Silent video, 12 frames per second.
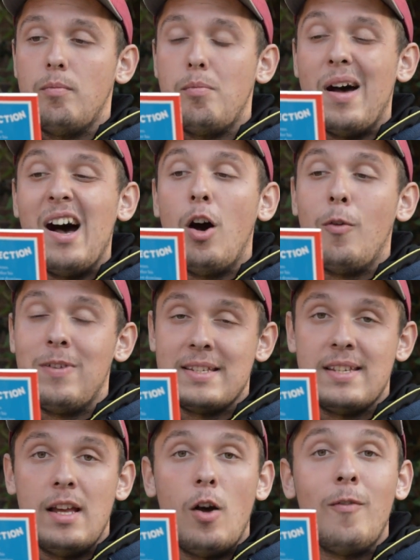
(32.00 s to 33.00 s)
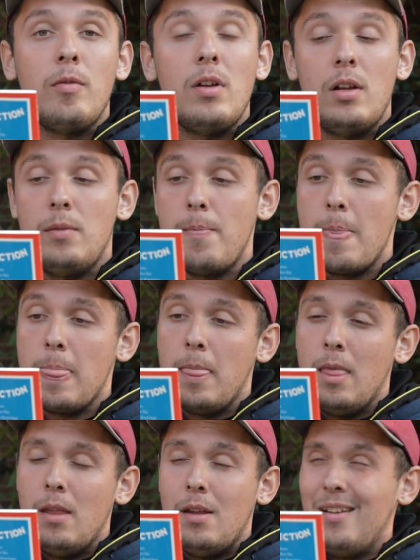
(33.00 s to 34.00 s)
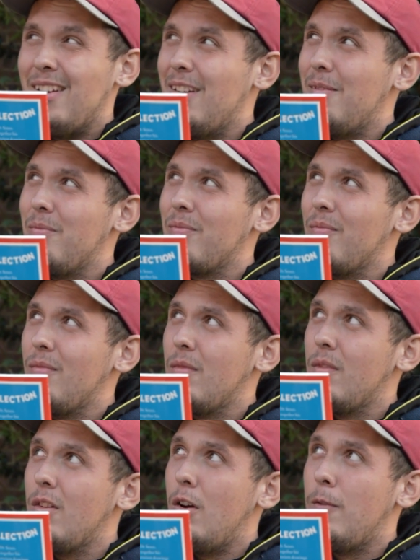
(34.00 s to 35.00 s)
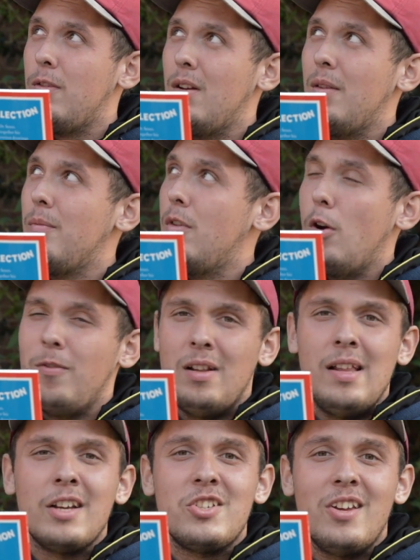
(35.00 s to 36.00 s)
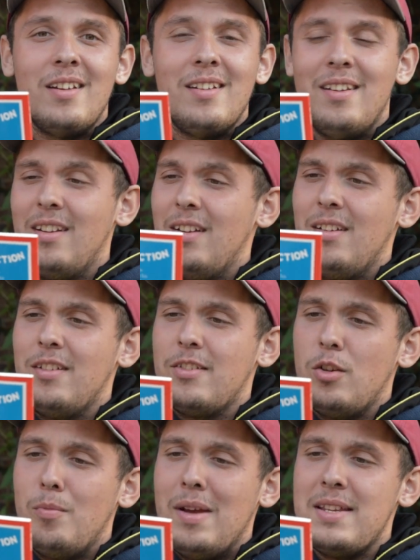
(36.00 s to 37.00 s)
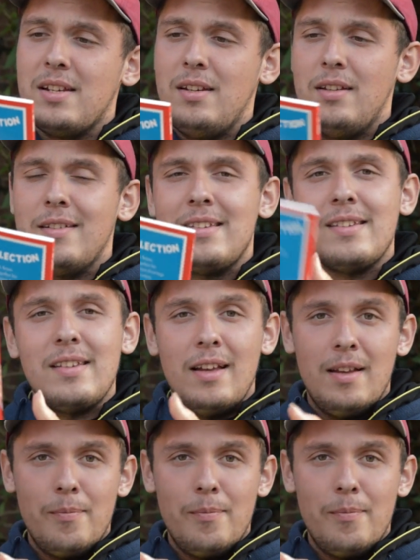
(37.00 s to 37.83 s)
part of a set of a lecture. So basically, this is